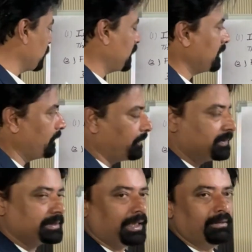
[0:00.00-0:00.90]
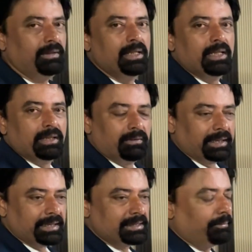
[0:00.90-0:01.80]
questions, if you solve, you will
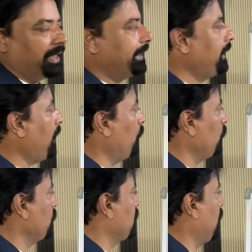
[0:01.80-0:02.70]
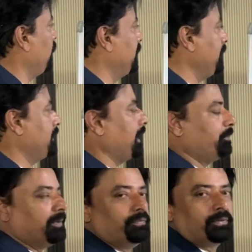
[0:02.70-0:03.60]
get some idea how to solve these type
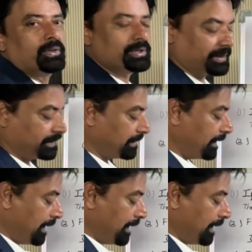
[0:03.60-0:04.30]
of questions.